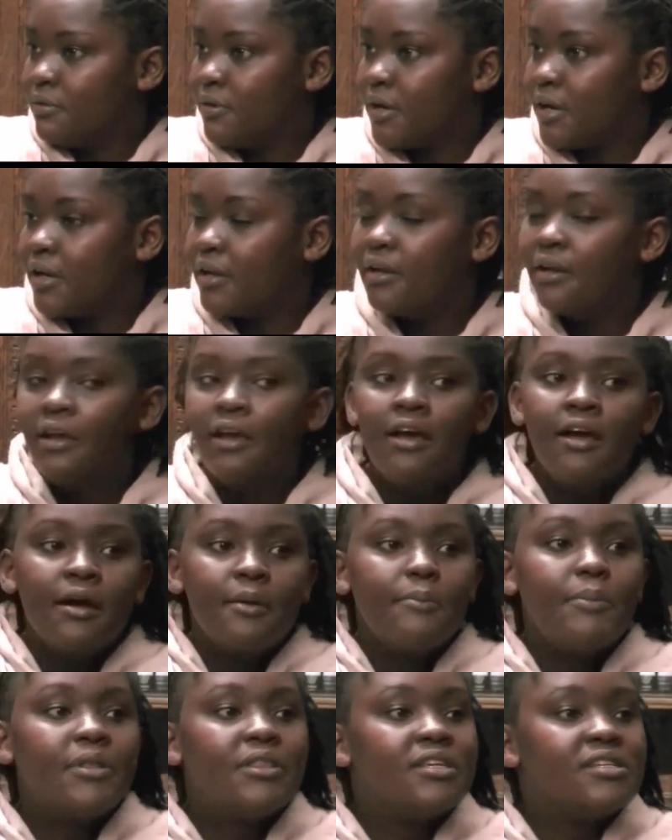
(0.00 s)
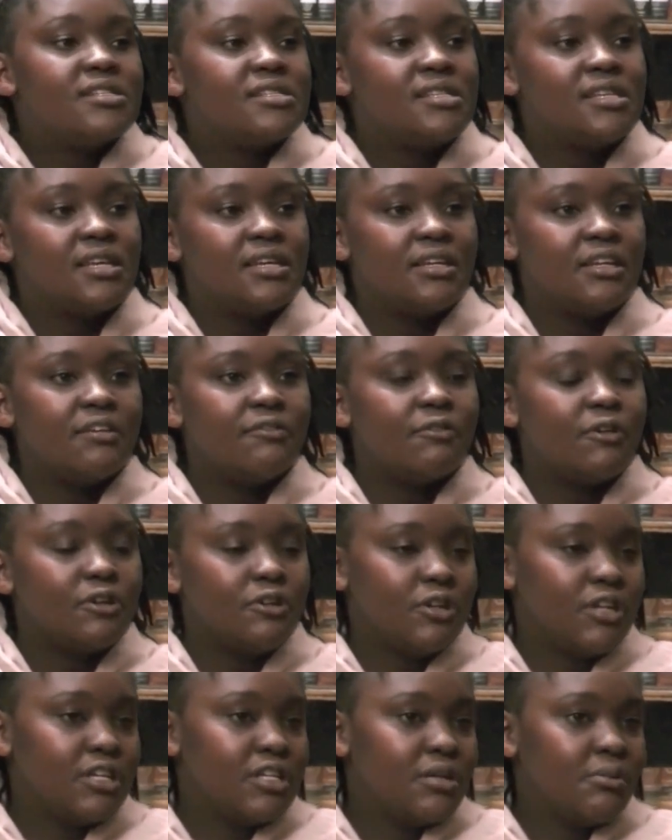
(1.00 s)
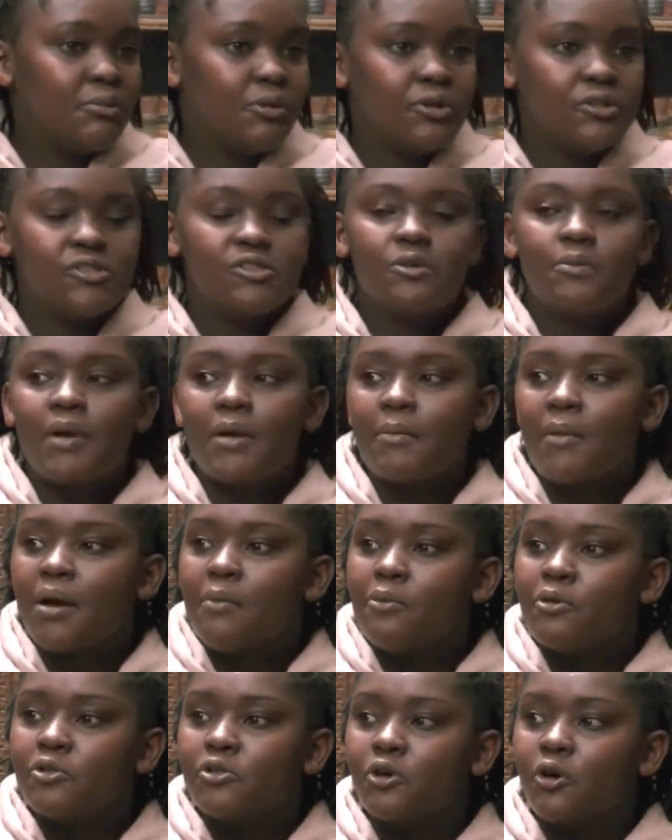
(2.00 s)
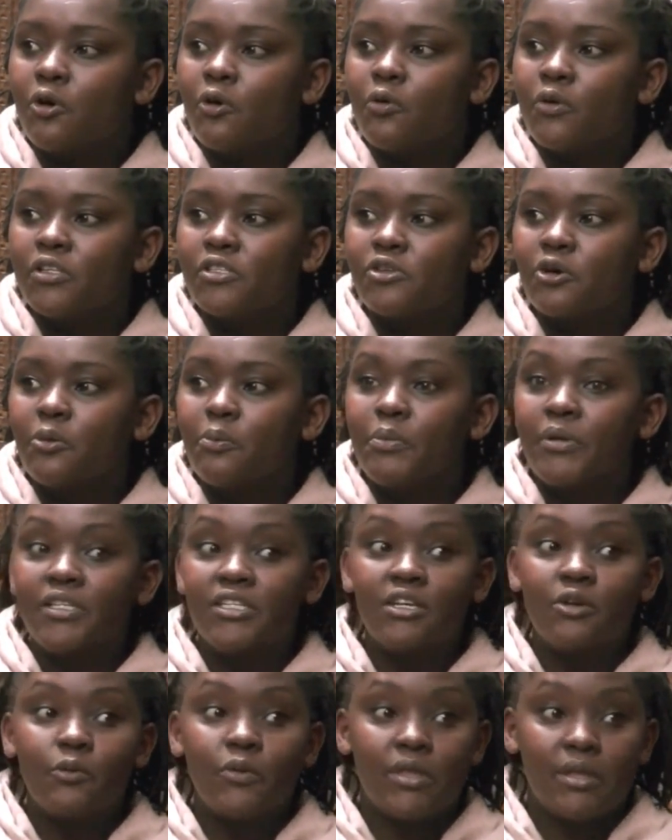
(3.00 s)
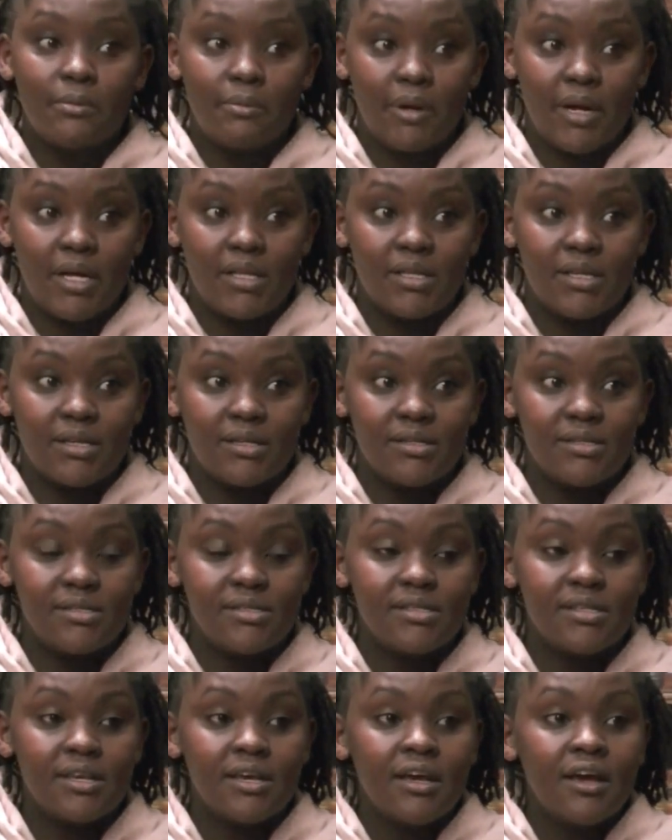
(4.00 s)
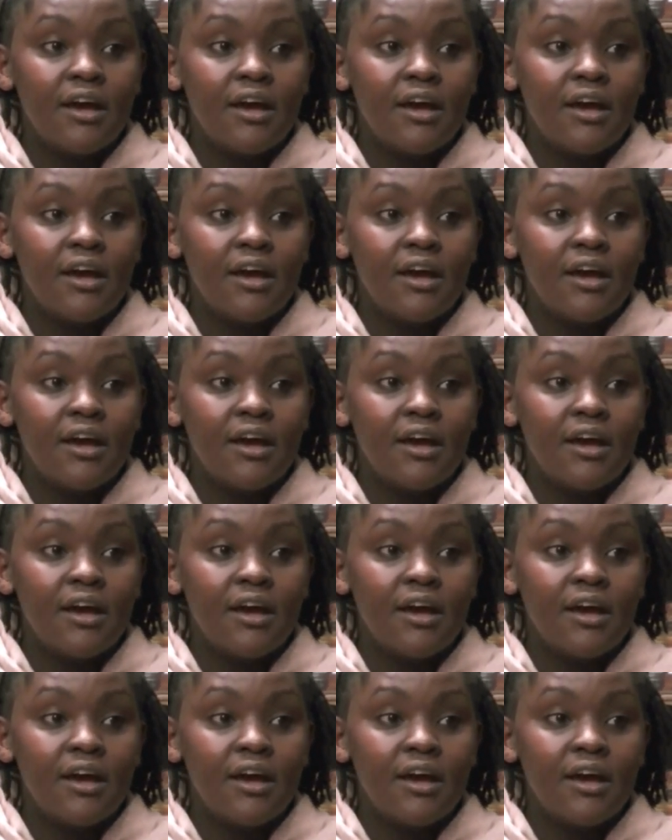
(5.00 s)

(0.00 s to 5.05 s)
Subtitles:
right? But they see a need for educating boys. So my mom was always competing with the brothers